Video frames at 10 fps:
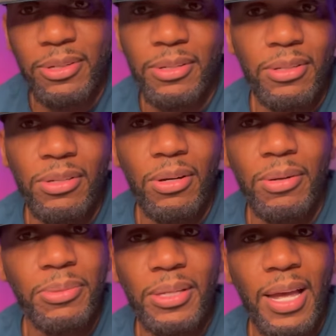you know what
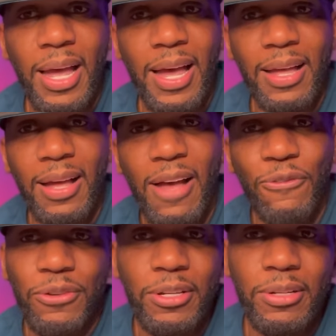I'm I, I, I
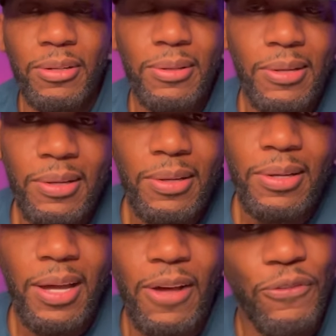feel
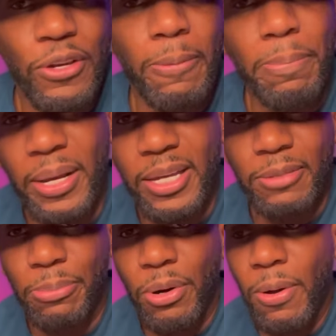I feel
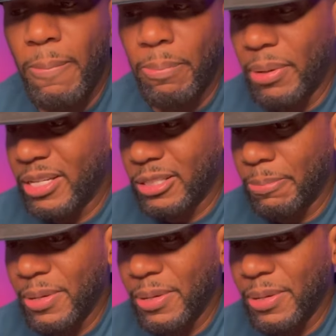blessed, bro. I'm blessed to be